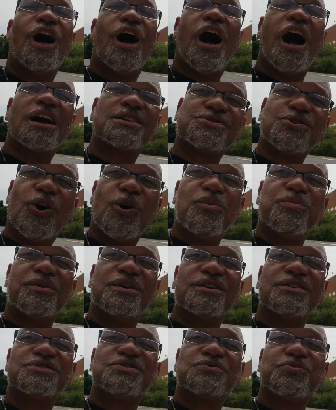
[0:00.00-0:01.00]

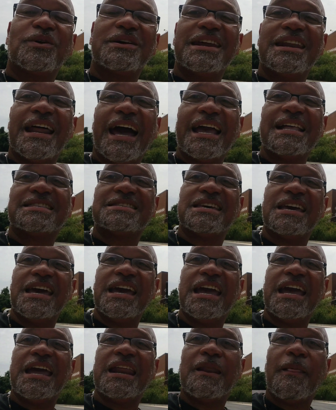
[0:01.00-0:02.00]
October
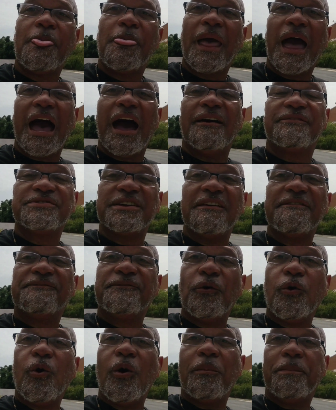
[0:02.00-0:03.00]
2019 after a
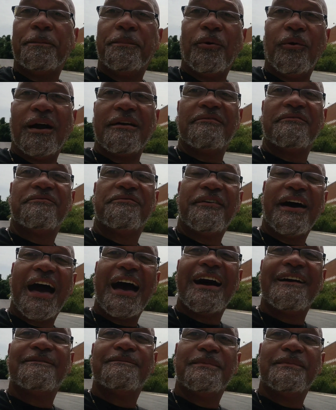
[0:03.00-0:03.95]
$4.5